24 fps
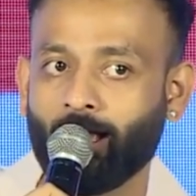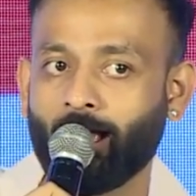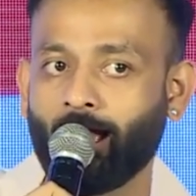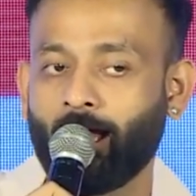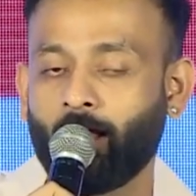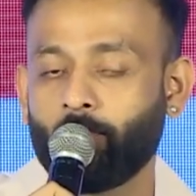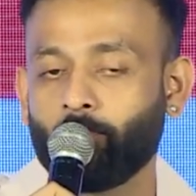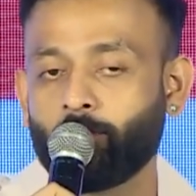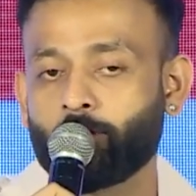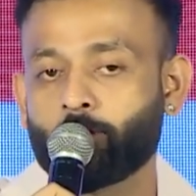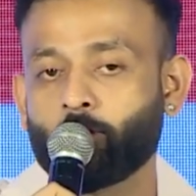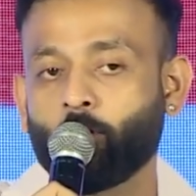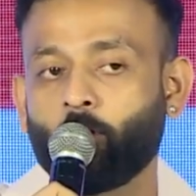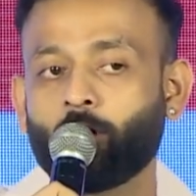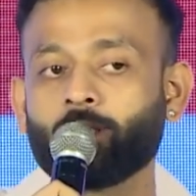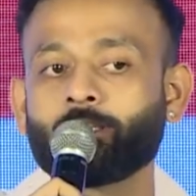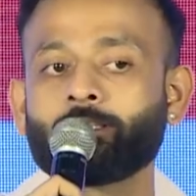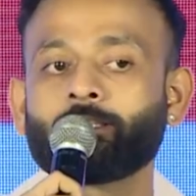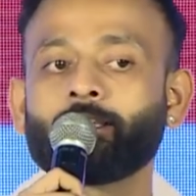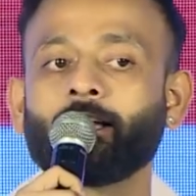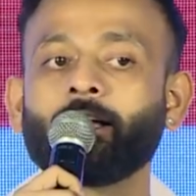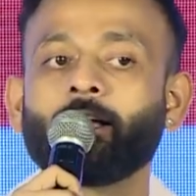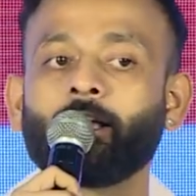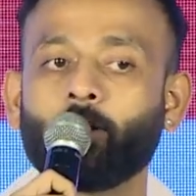And we should all
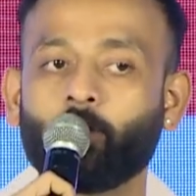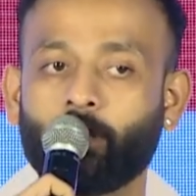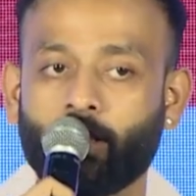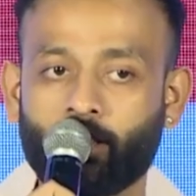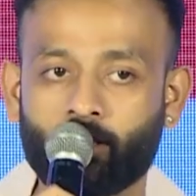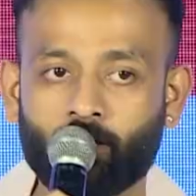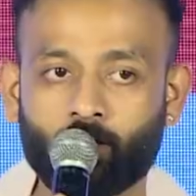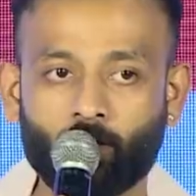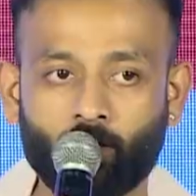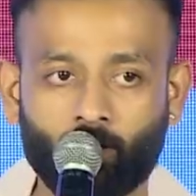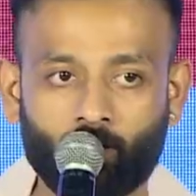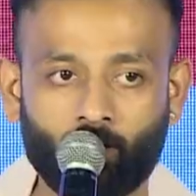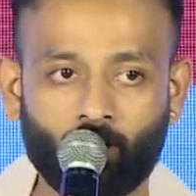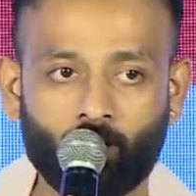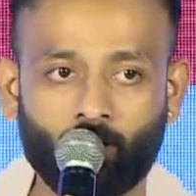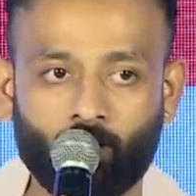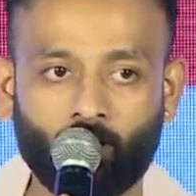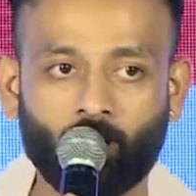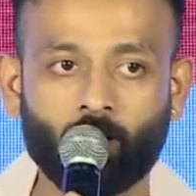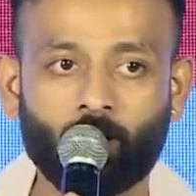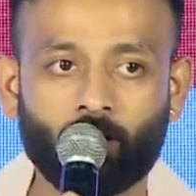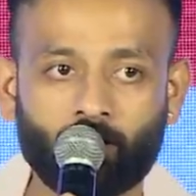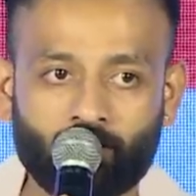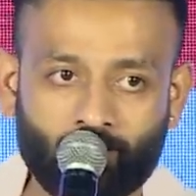sit together,
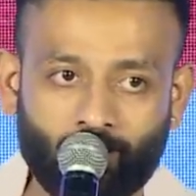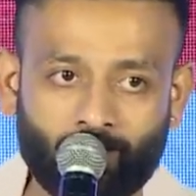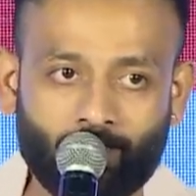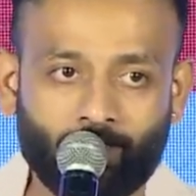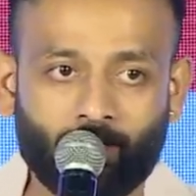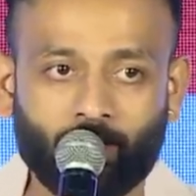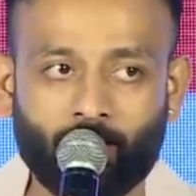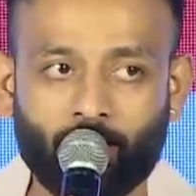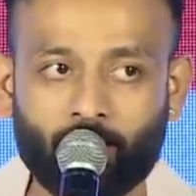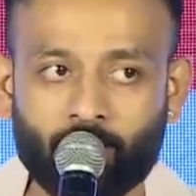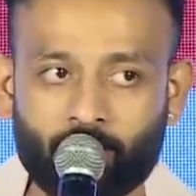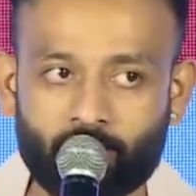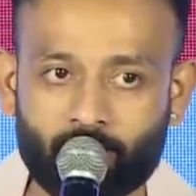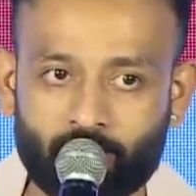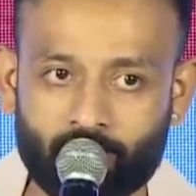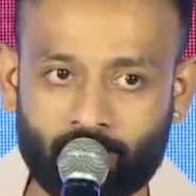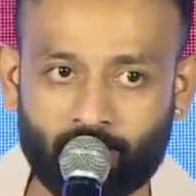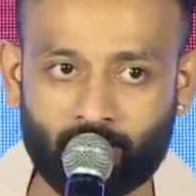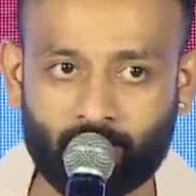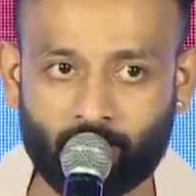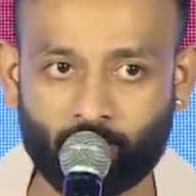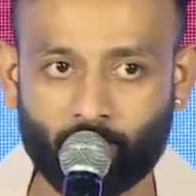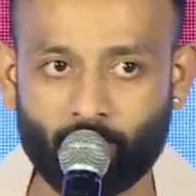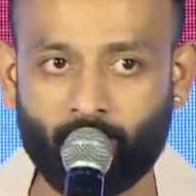say the agency,
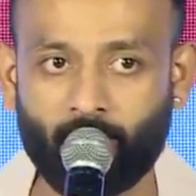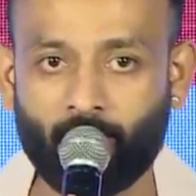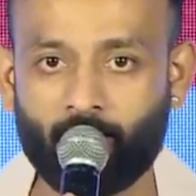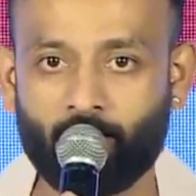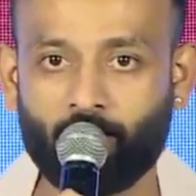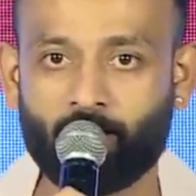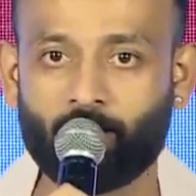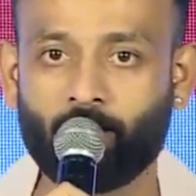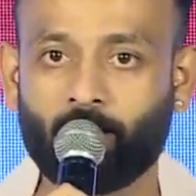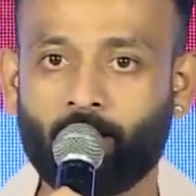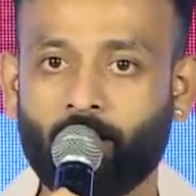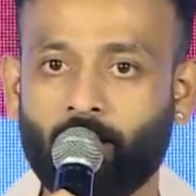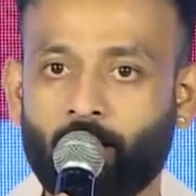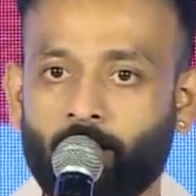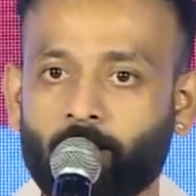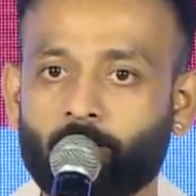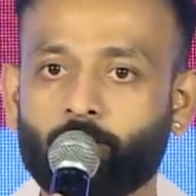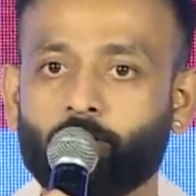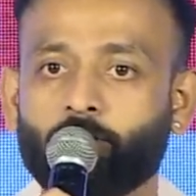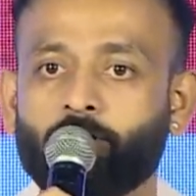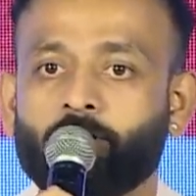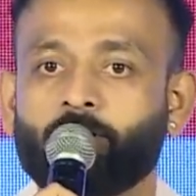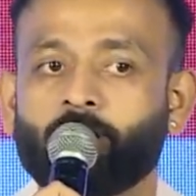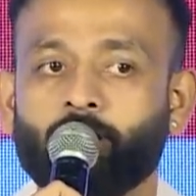the brand and the creator
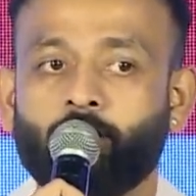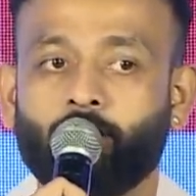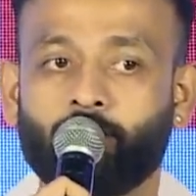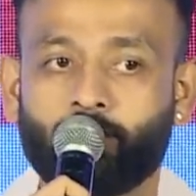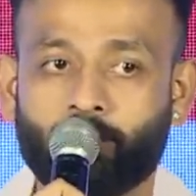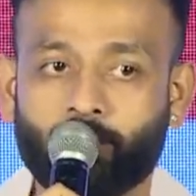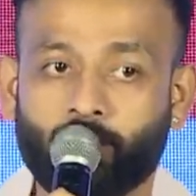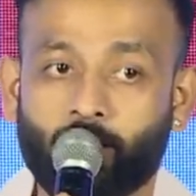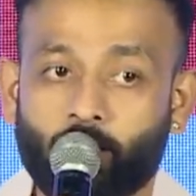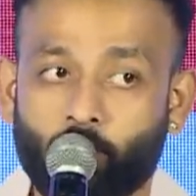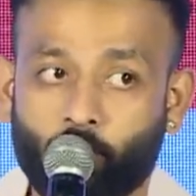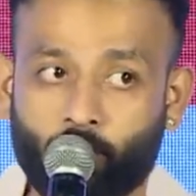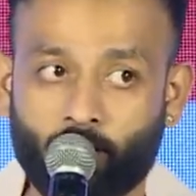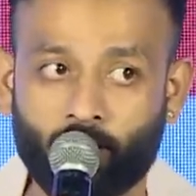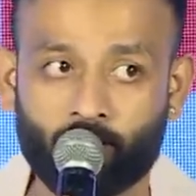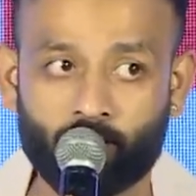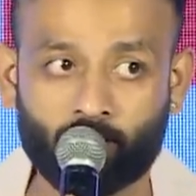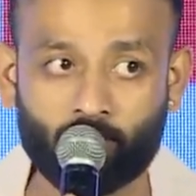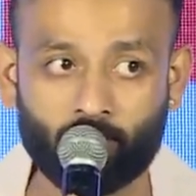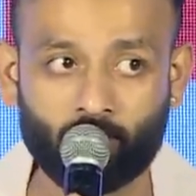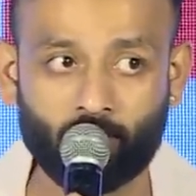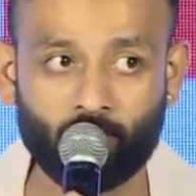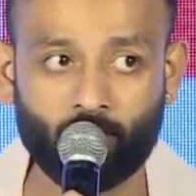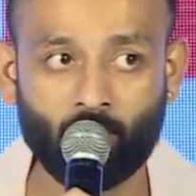should sit
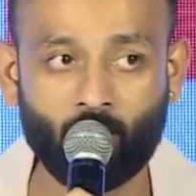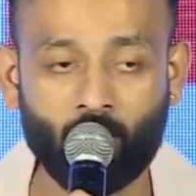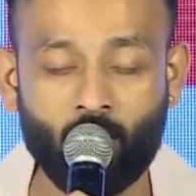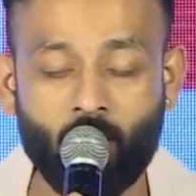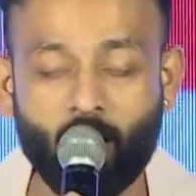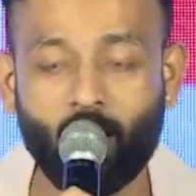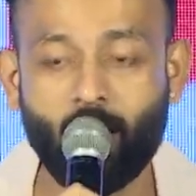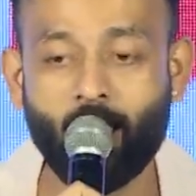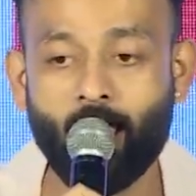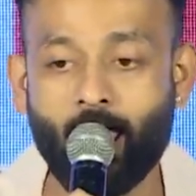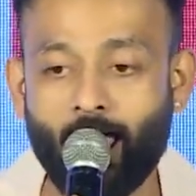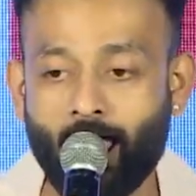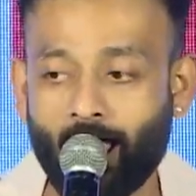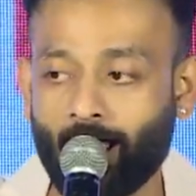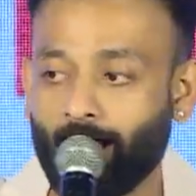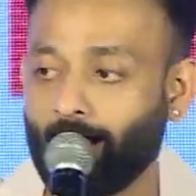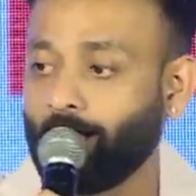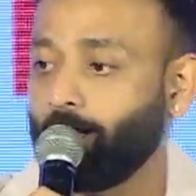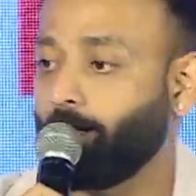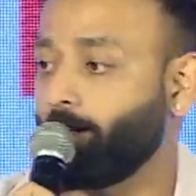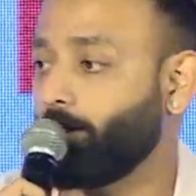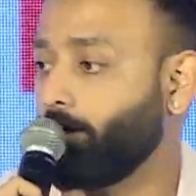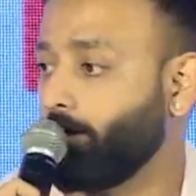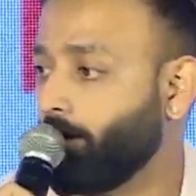together
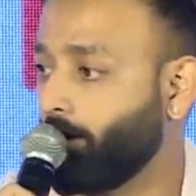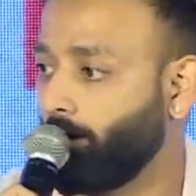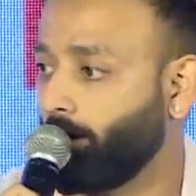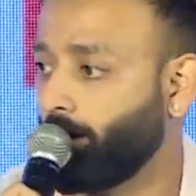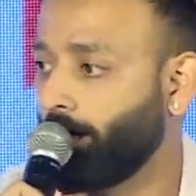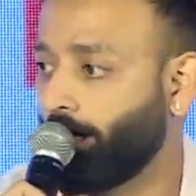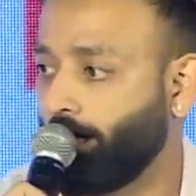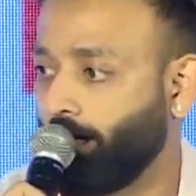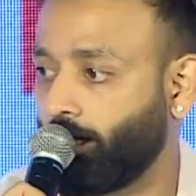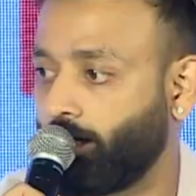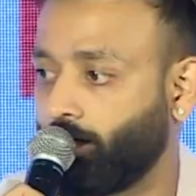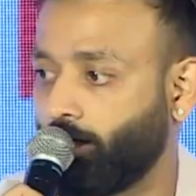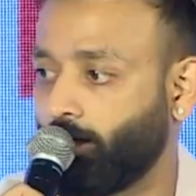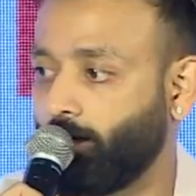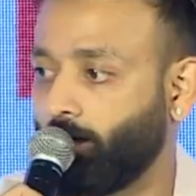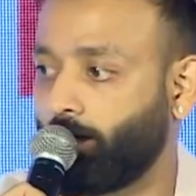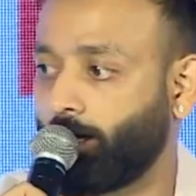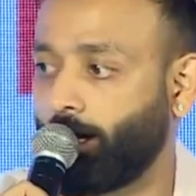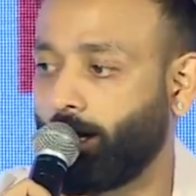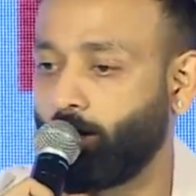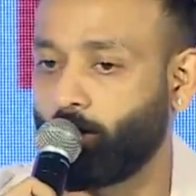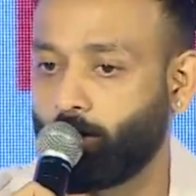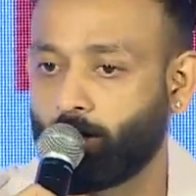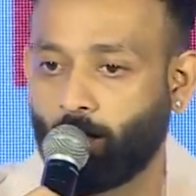and like
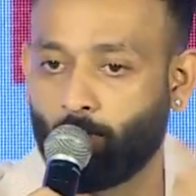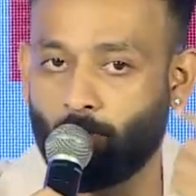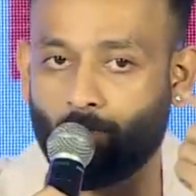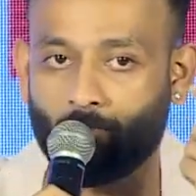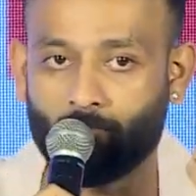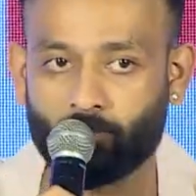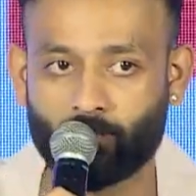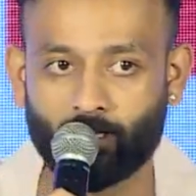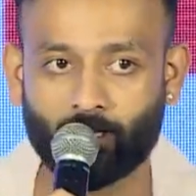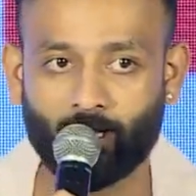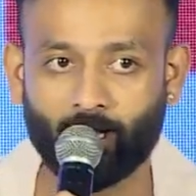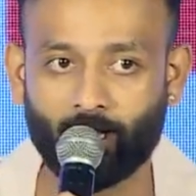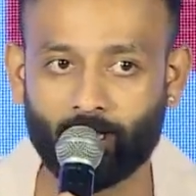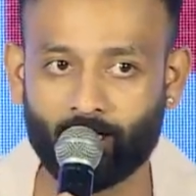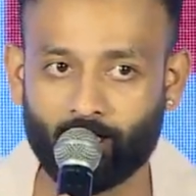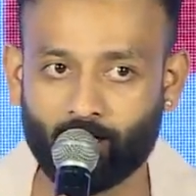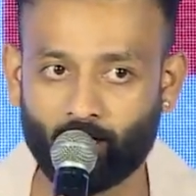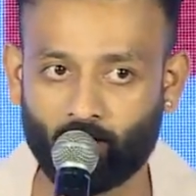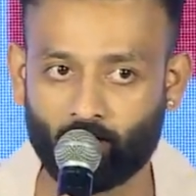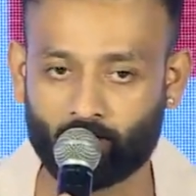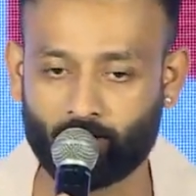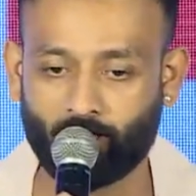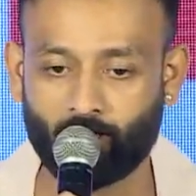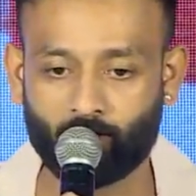try to come up with an idea
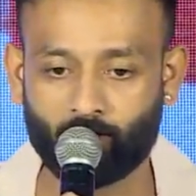or try to